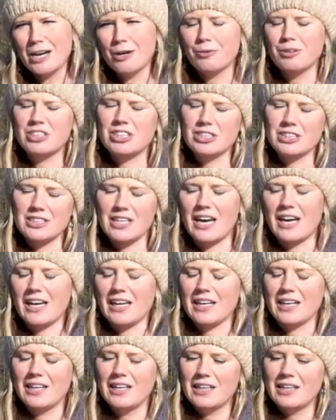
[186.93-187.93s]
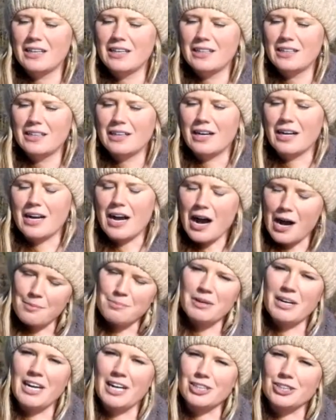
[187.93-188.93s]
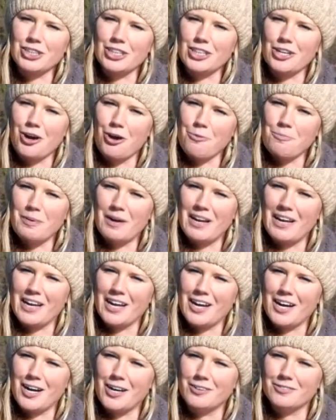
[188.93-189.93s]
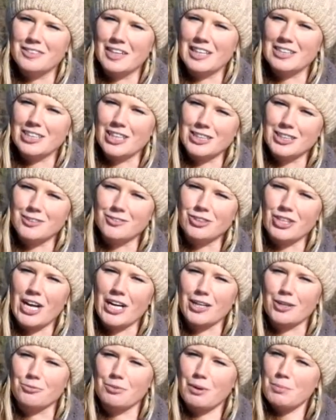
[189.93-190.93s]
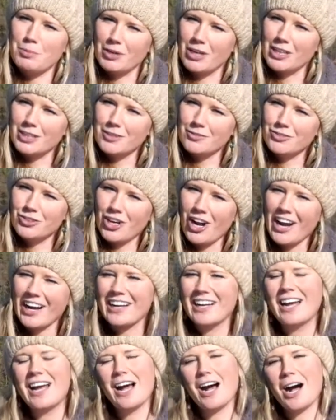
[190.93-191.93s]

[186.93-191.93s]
which is like a combination opening of digestive tract and reproductive tract